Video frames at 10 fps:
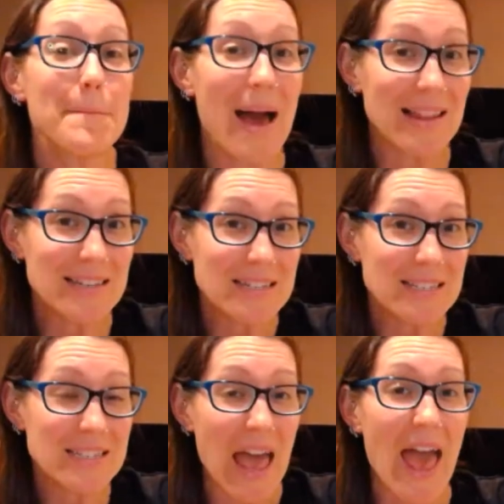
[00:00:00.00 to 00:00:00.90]

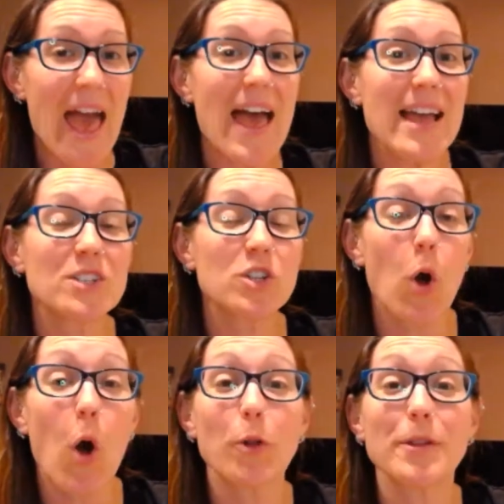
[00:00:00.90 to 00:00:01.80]
Balance and
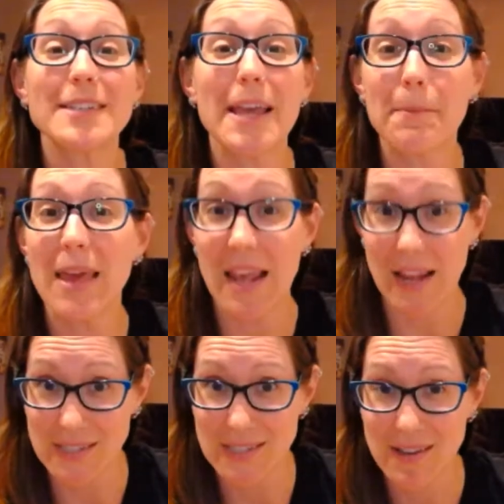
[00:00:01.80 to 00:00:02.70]
Holiday
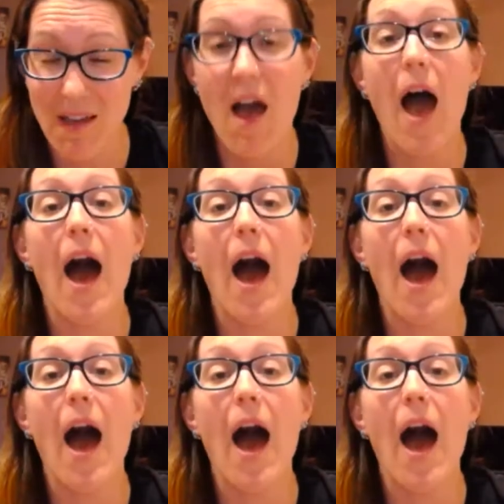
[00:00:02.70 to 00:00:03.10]
Peace.